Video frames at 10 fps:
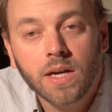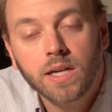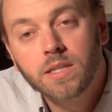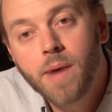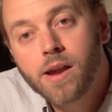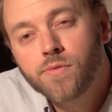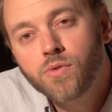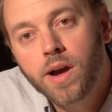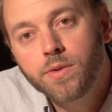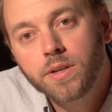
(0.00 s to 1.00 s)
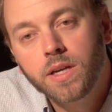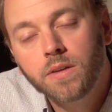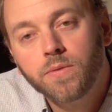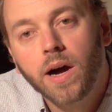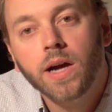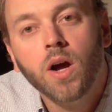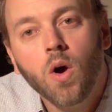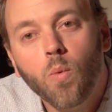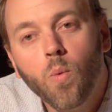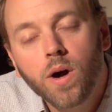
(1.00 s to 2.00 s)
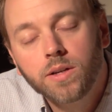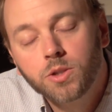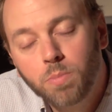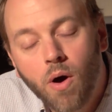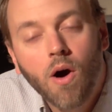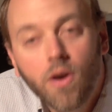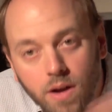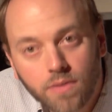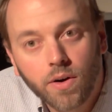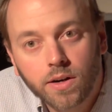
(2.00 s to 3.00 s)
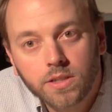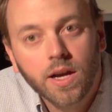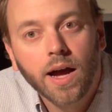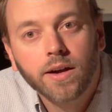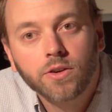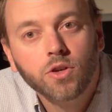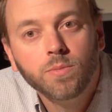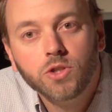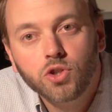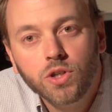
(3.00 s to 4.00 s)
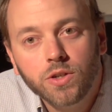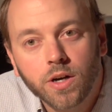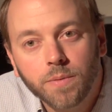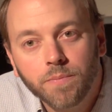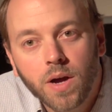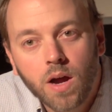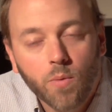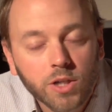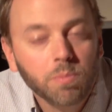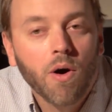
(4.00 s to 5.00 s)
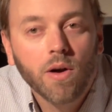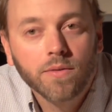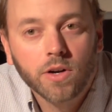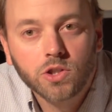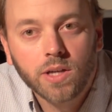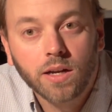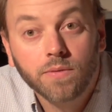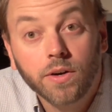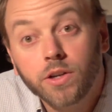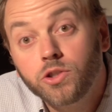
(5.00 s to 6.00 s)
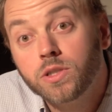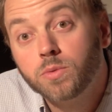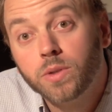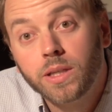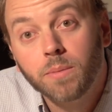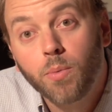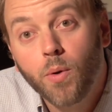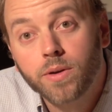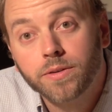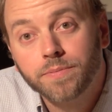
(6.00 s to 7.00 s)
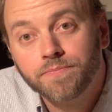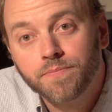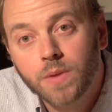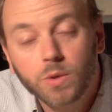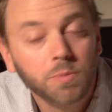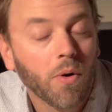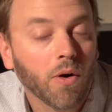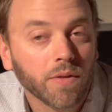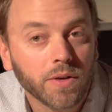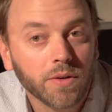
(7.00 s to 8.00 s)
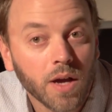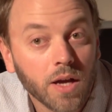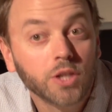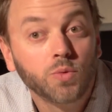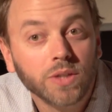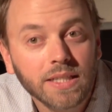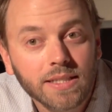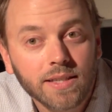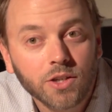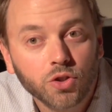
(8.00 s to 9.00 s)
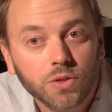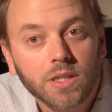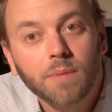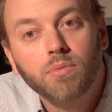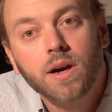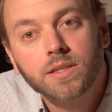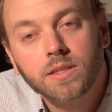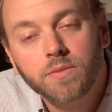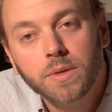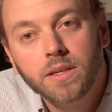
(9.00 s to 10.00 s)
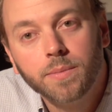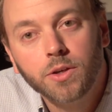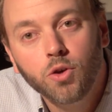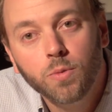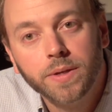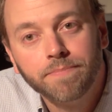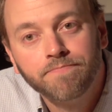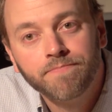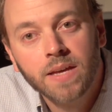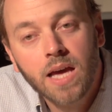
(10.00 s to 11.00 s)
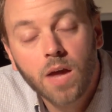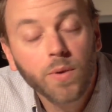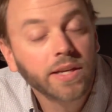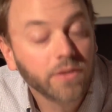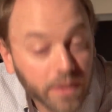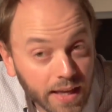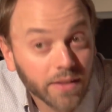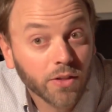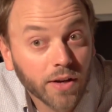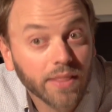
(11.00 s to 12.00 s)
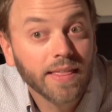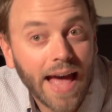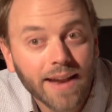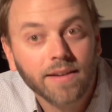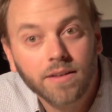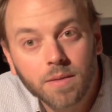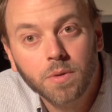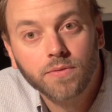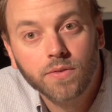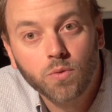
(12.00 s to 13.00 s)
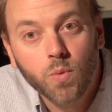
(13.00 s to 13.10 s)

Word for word: it's a matter of trying to identify which part of our entire human genome, which part of our genetic variation is really important, which part of it is really essential to that process of becoming human. And we can again look at that in a number of different